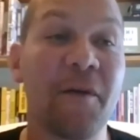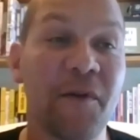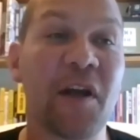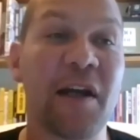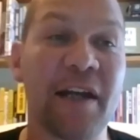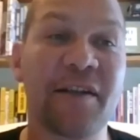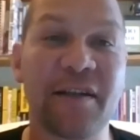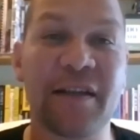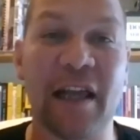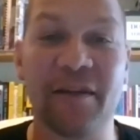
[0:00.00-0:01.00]
You can literally
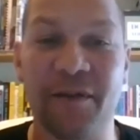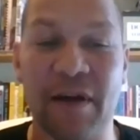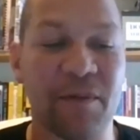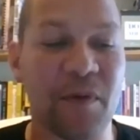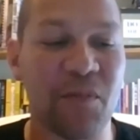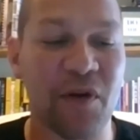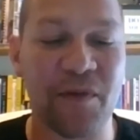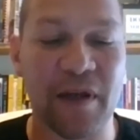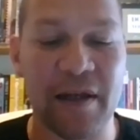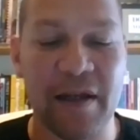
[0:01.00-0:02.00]
sell direct from your
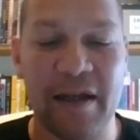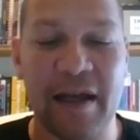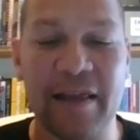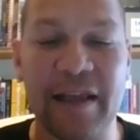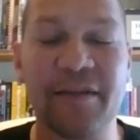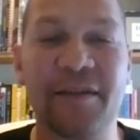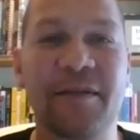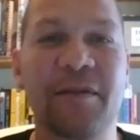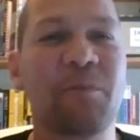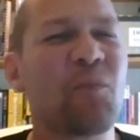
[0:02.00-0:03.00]
profile. And then
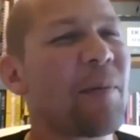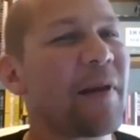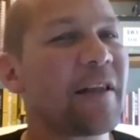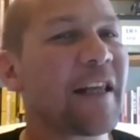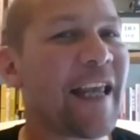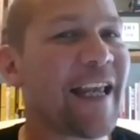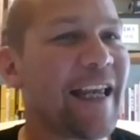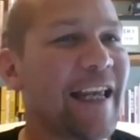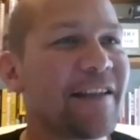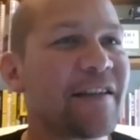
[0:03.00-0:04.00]
probably the
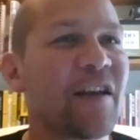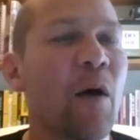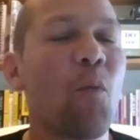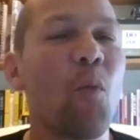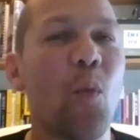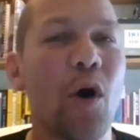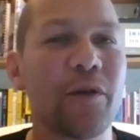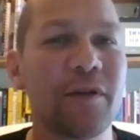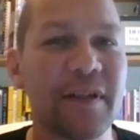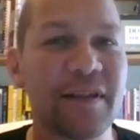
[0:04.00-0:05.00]
key is
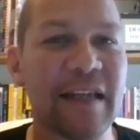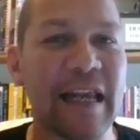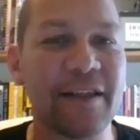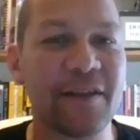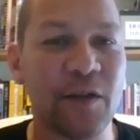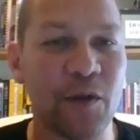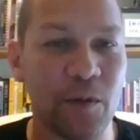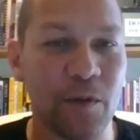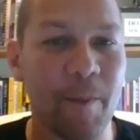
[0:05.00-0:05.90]
someone to sell it to.